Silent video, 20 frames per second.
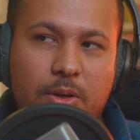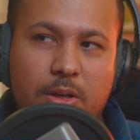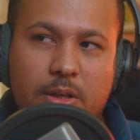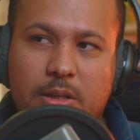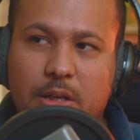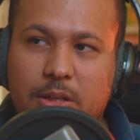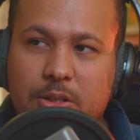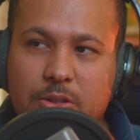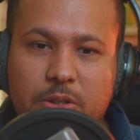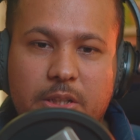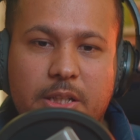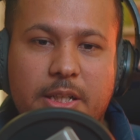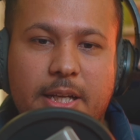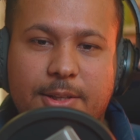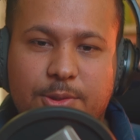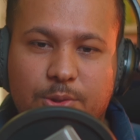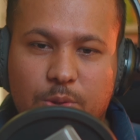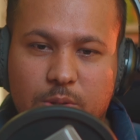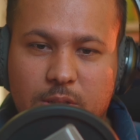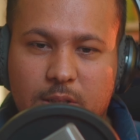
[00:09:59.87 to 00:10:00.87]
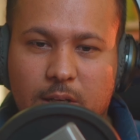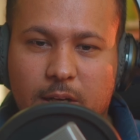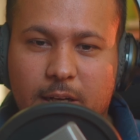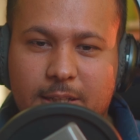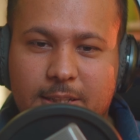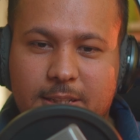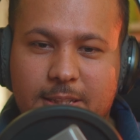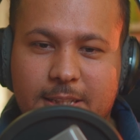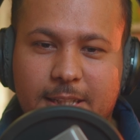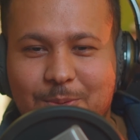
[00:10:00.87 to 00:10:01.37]
country and
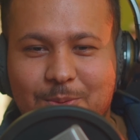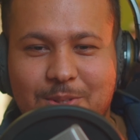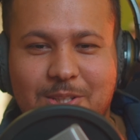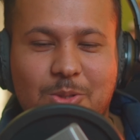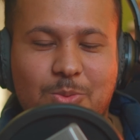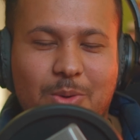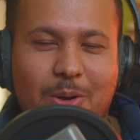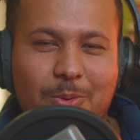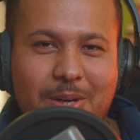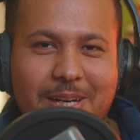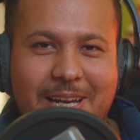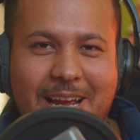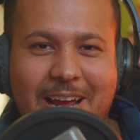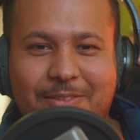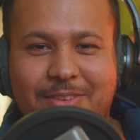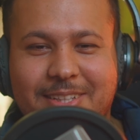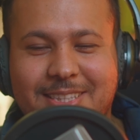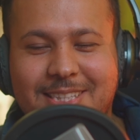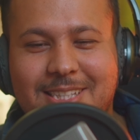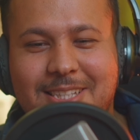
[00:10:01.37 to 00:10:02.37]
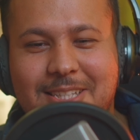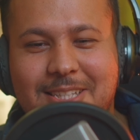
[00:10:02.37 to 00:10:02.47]
society, which is why we're having this